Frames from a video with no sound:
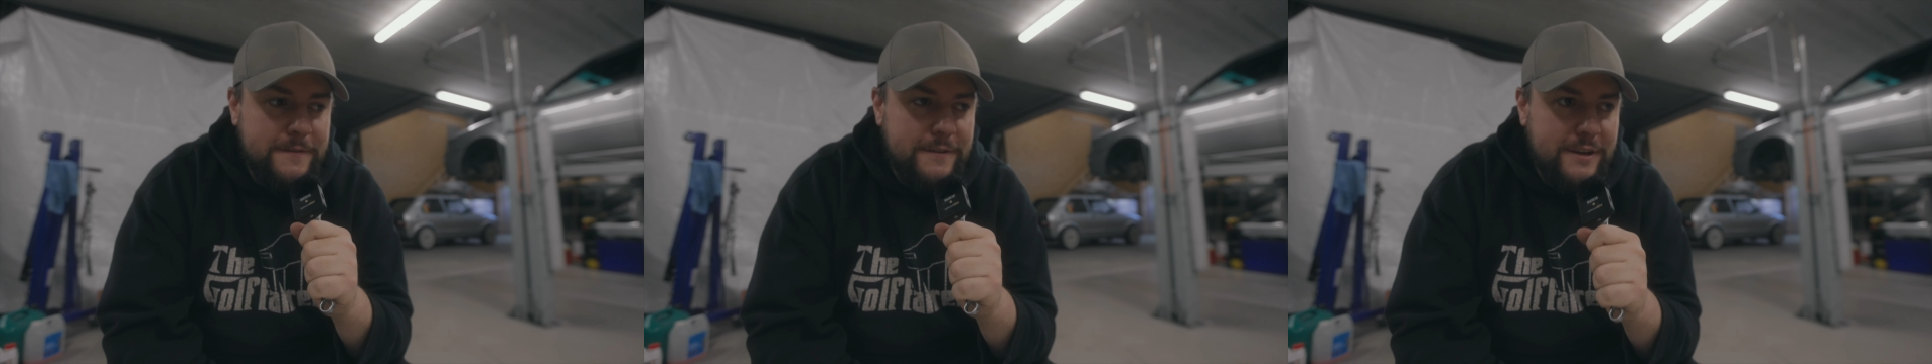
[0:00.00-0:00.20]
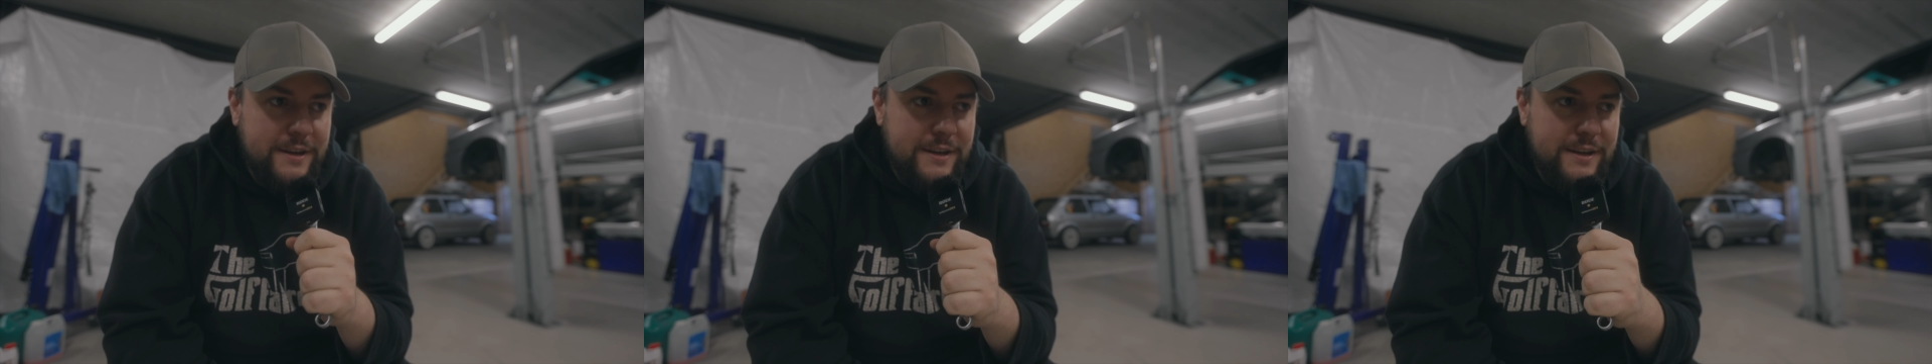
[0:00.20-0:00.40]

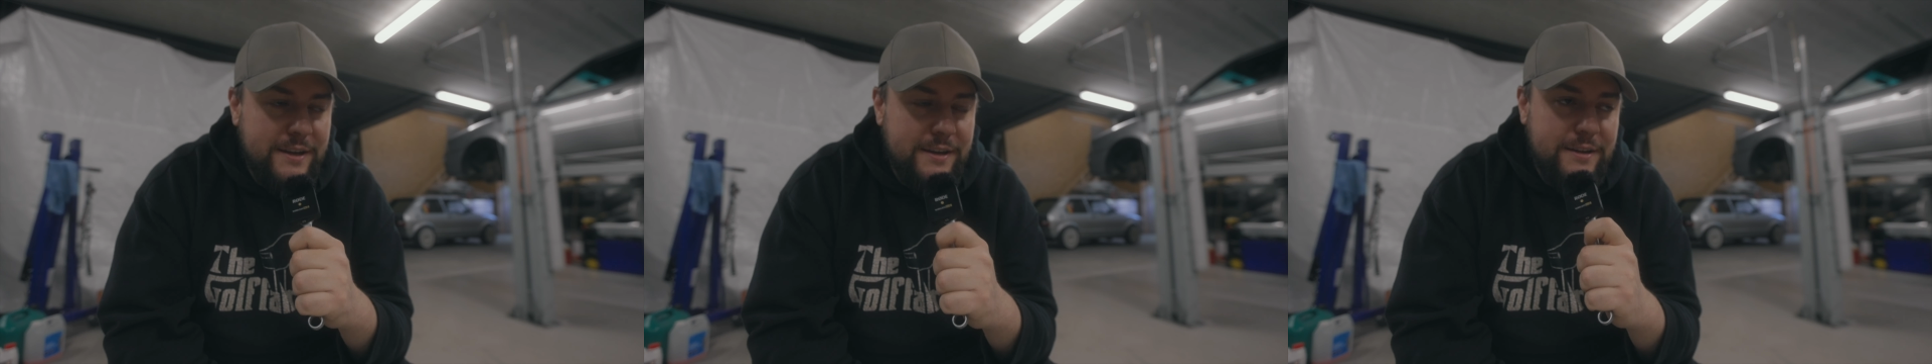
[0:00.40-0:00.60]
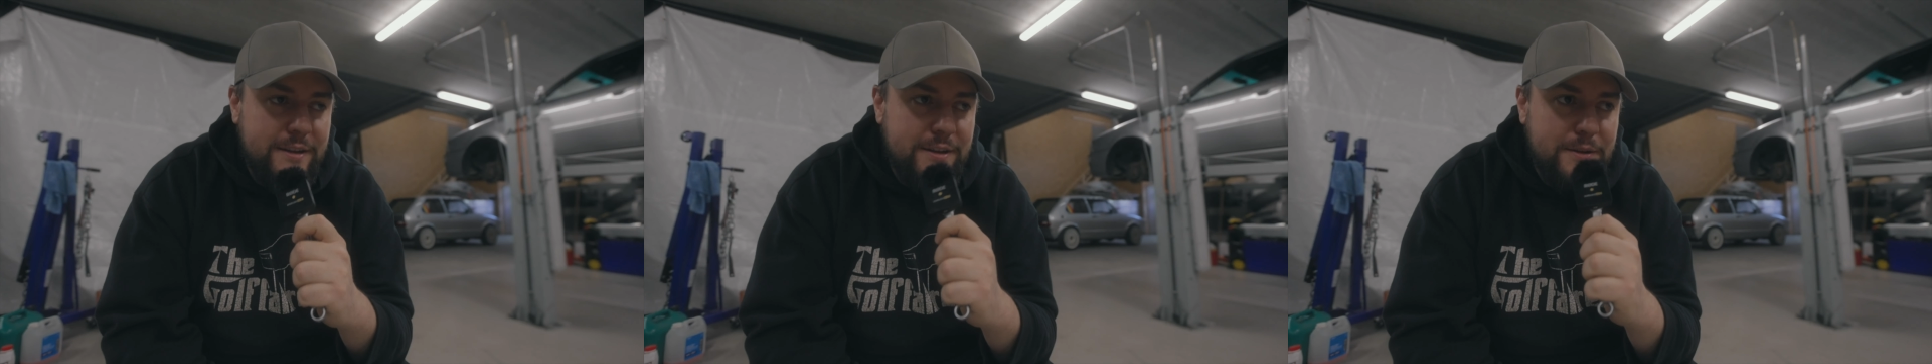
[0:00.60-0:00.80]

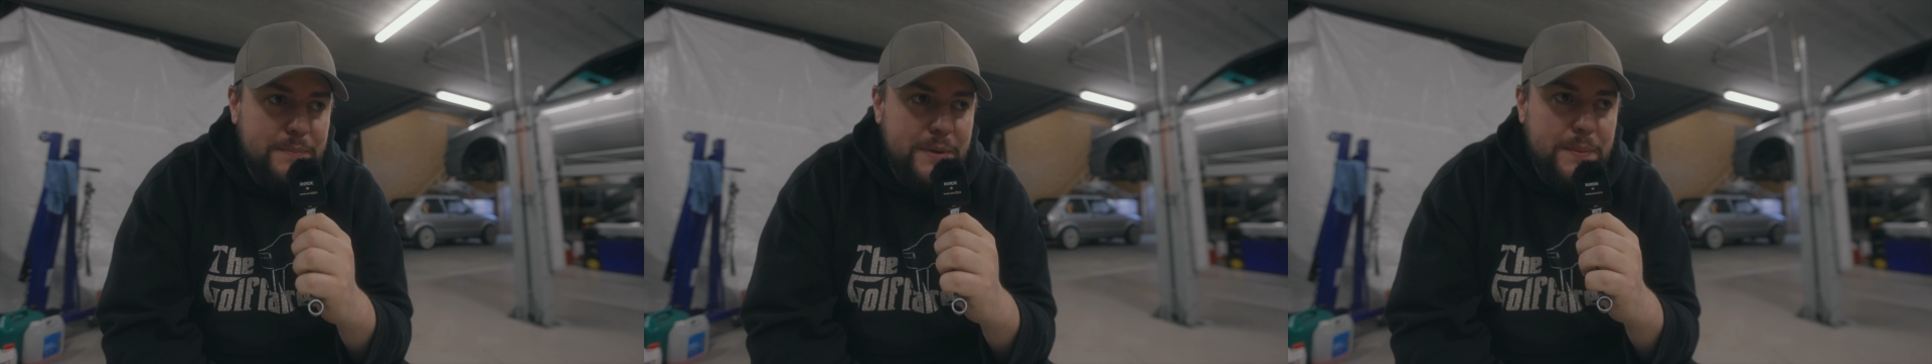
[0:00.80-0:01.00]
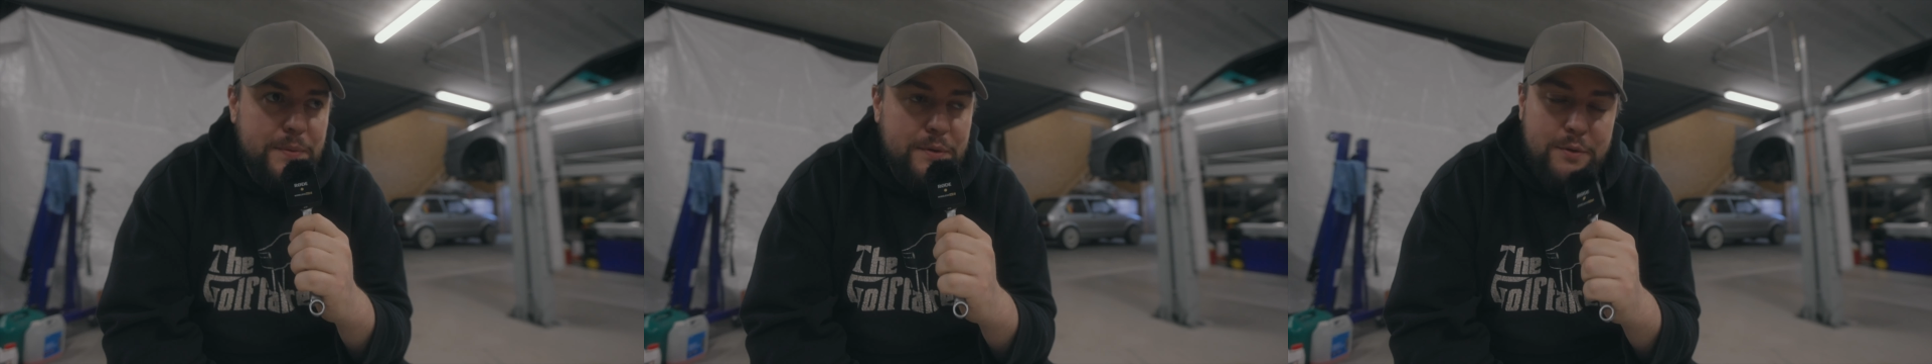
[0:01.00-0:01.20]
the
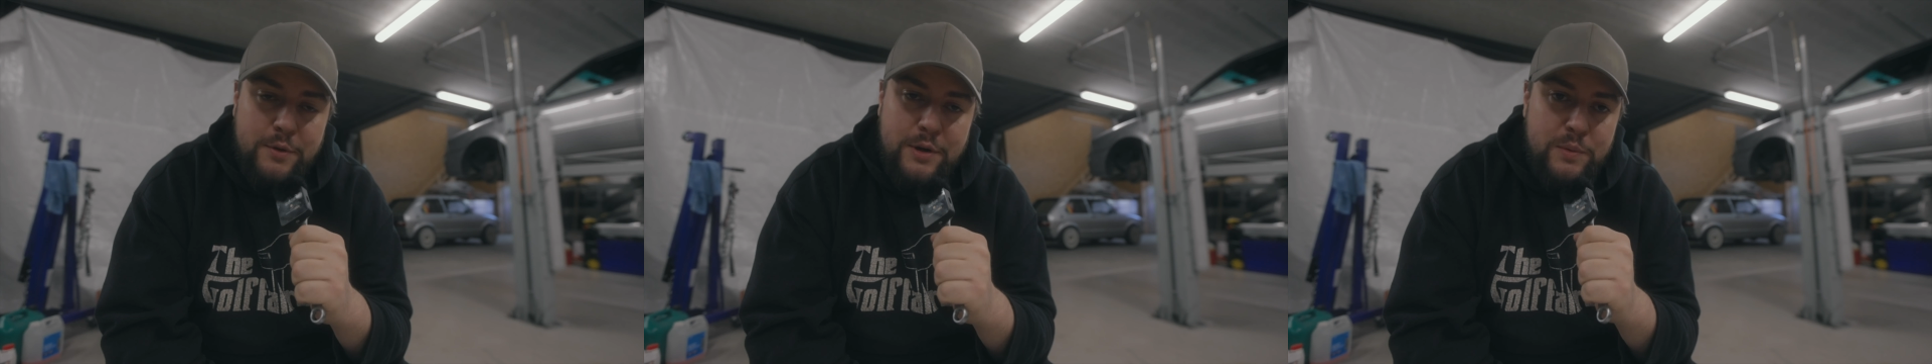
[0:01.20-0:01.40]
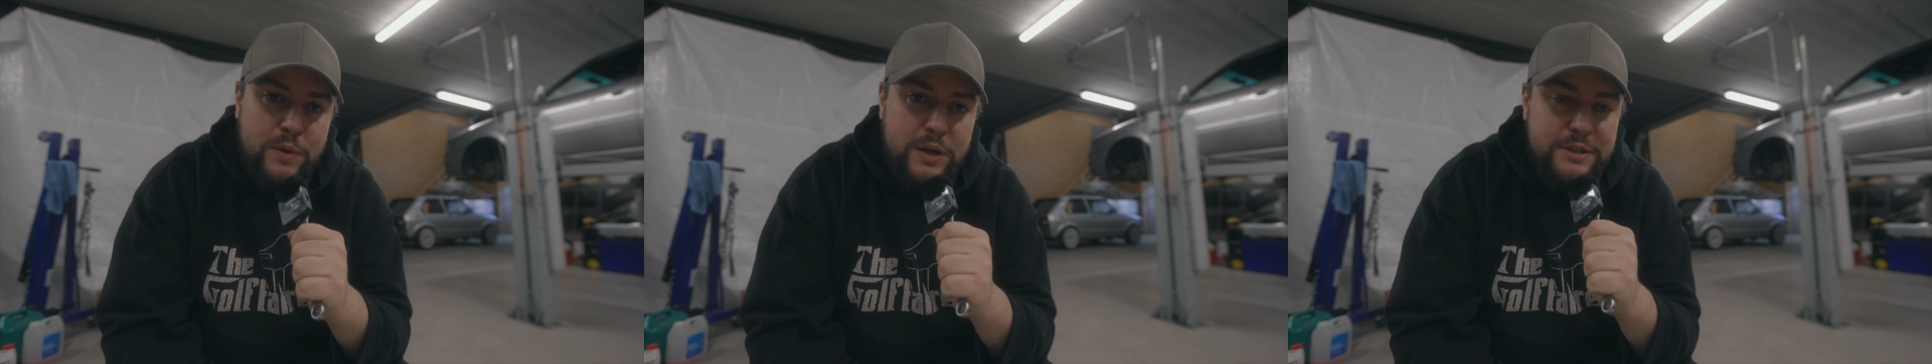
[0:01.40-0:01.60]
people who
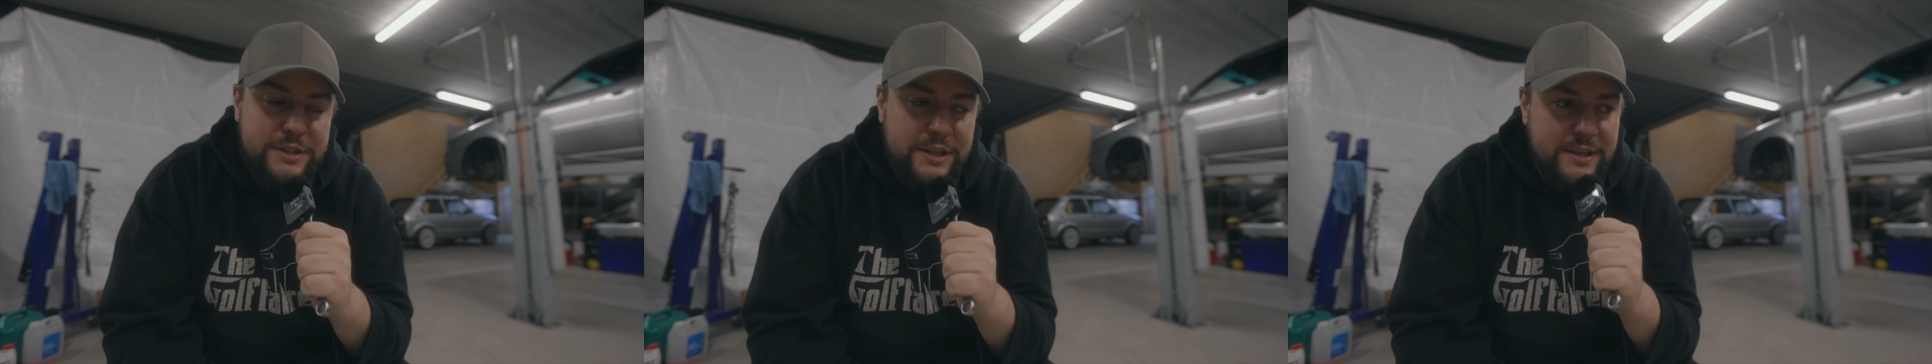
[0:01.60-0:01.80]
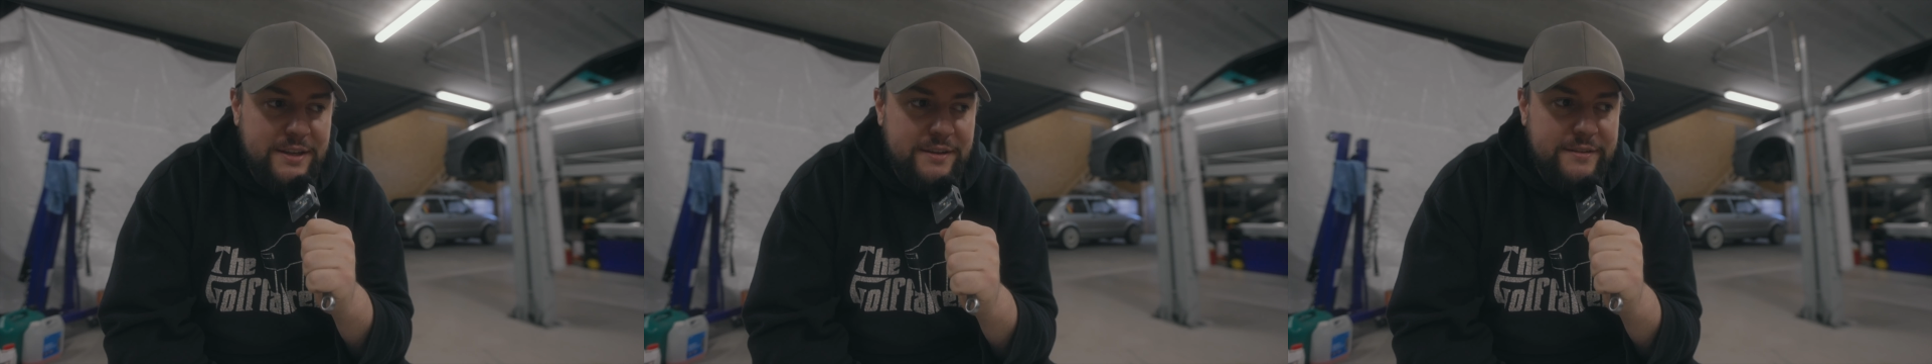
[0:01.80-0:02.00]
are
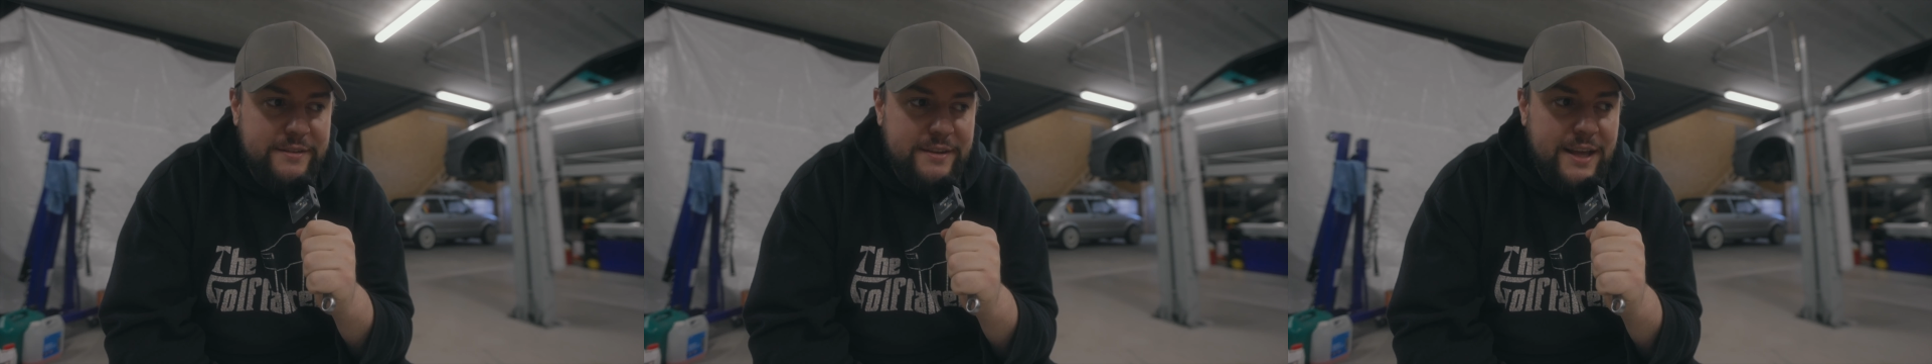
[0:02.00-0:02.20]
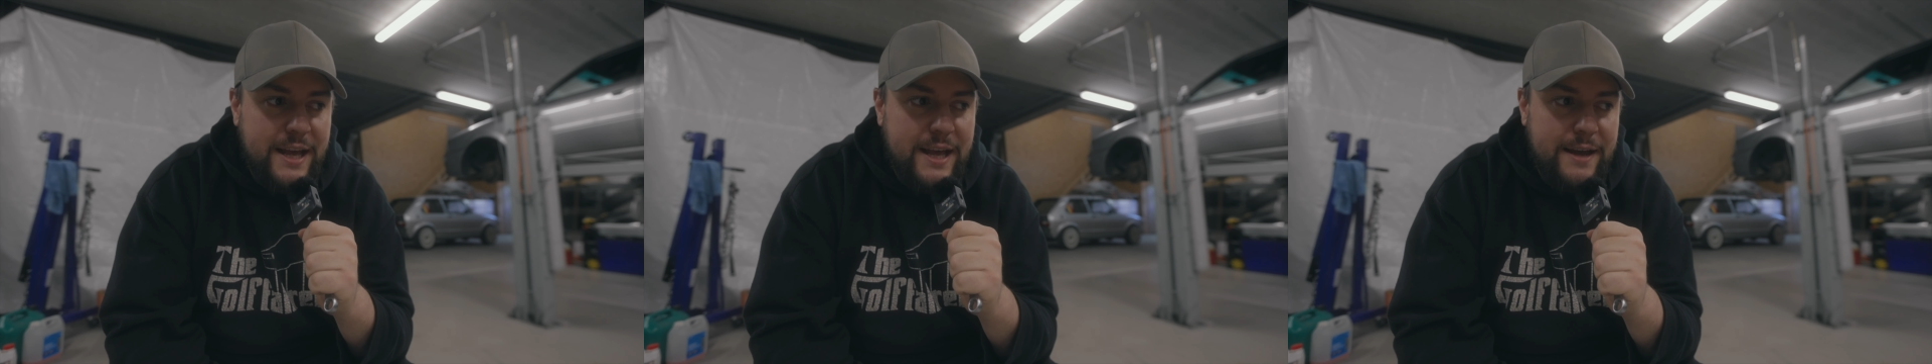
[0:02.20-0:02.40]
watching
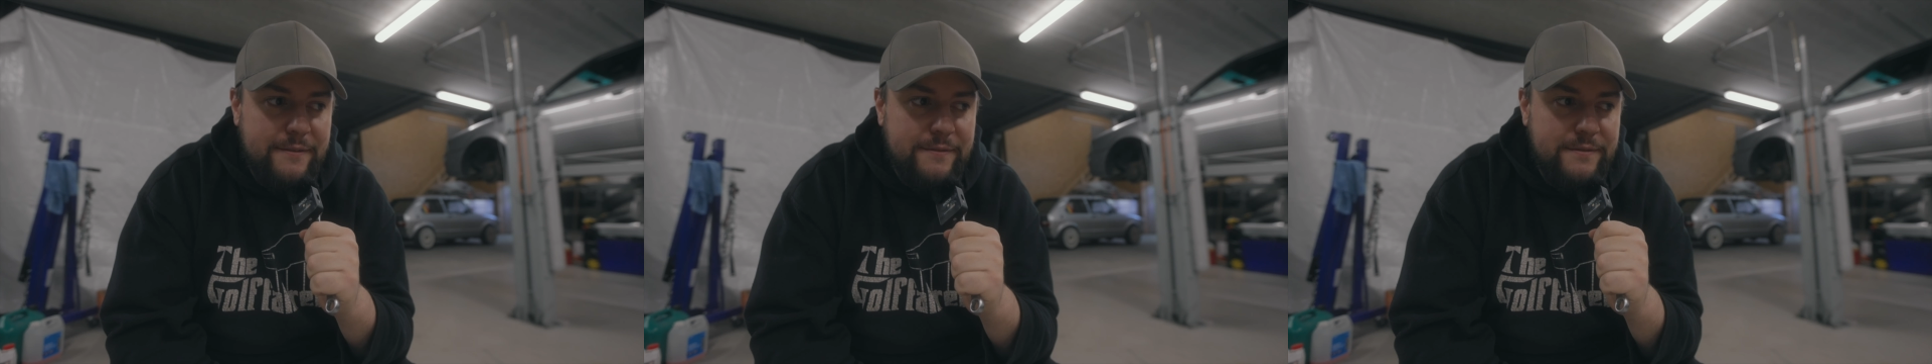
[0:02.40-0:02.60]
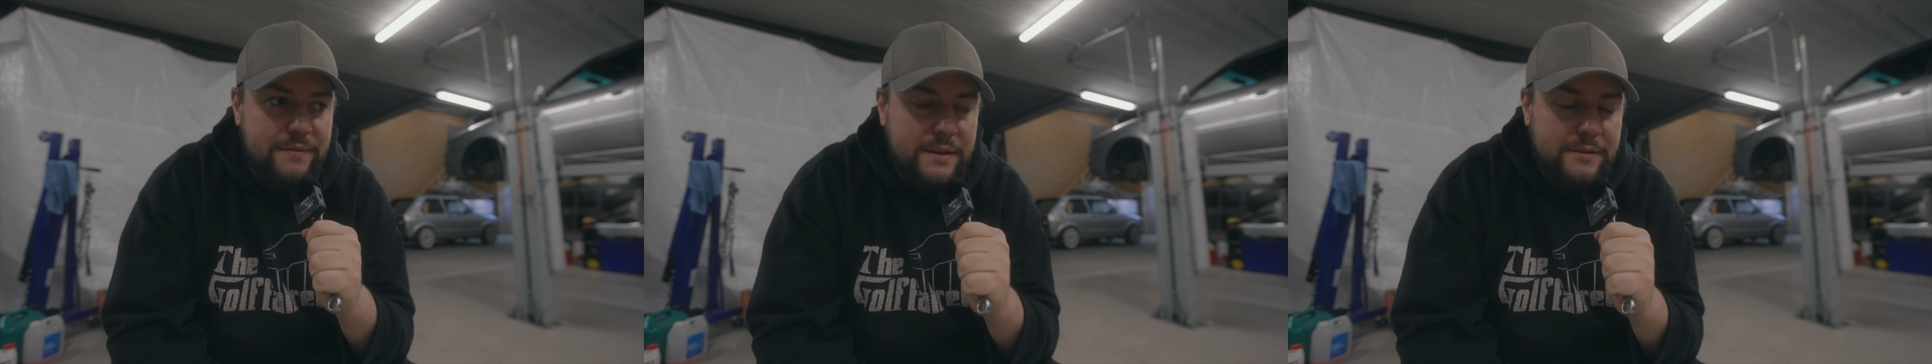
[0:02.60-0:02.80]
this have